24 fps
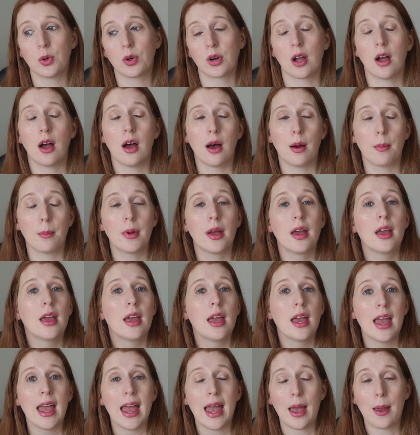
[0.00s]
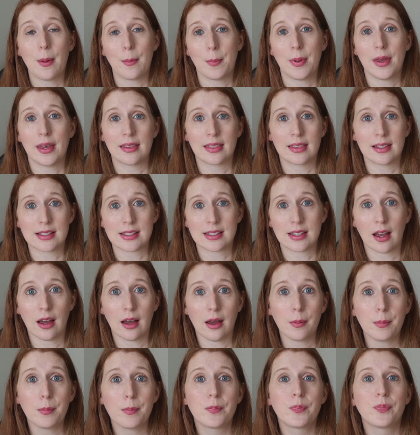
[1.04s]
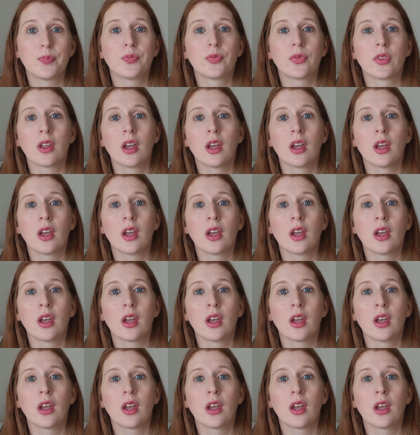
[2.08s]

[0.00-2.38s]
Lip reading: will come and pick this up.